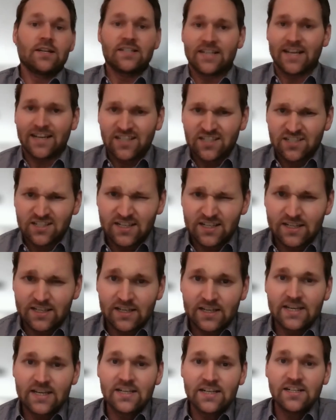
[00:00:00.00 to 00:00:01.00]

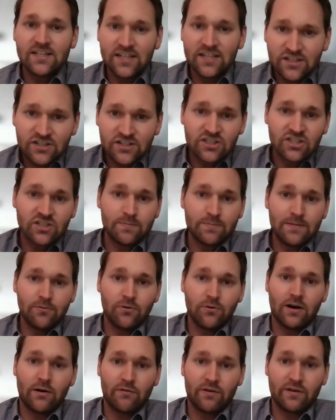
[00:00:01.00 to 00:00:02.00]
Taxing indigenous
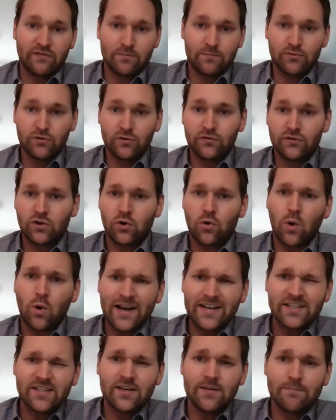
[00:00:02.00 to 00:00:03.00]
people, however, proved
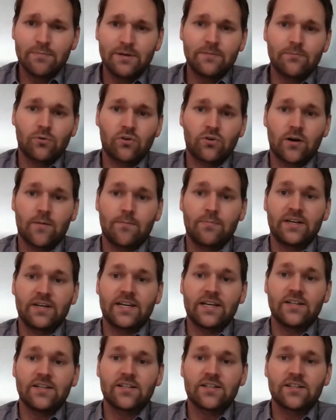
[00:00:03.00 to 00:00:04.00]
quite a bit more
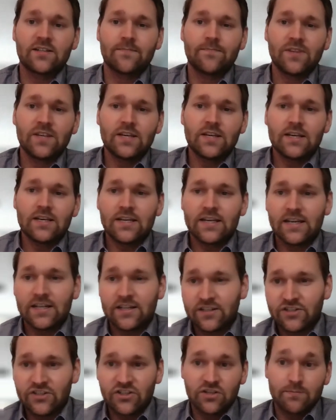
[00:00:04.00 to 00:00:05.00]
complicated.
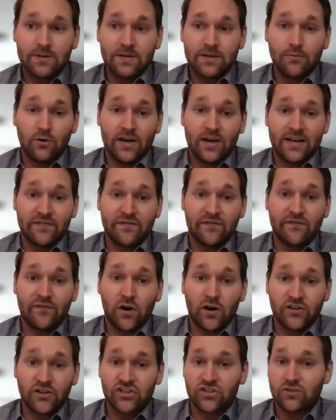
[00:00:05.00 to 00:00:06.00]
Indigenous people had
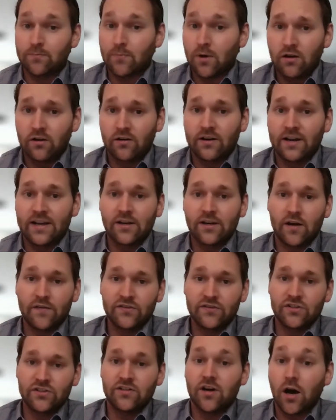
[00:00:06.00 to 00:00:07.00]
far smaller and
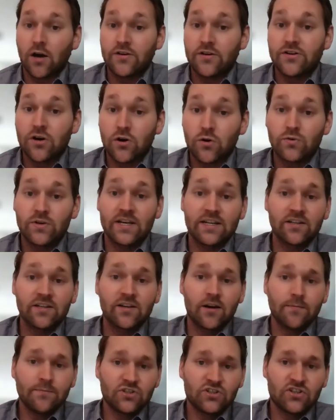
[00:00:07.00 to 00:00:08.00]
often unknown
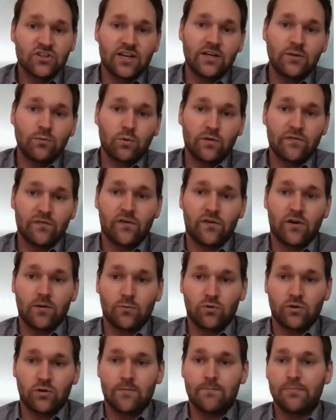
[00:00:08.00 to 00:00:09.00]
incomes and were
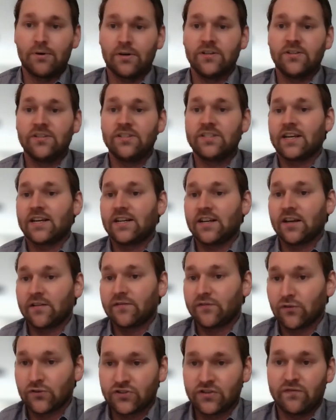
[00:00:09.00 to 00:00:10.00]
far more abundant and
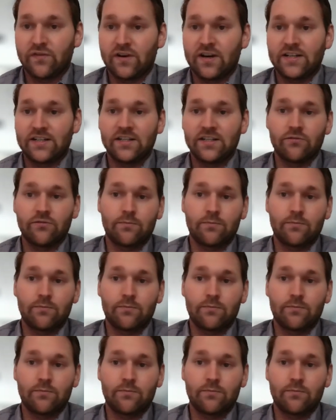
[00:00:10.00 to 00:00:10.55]
diversified than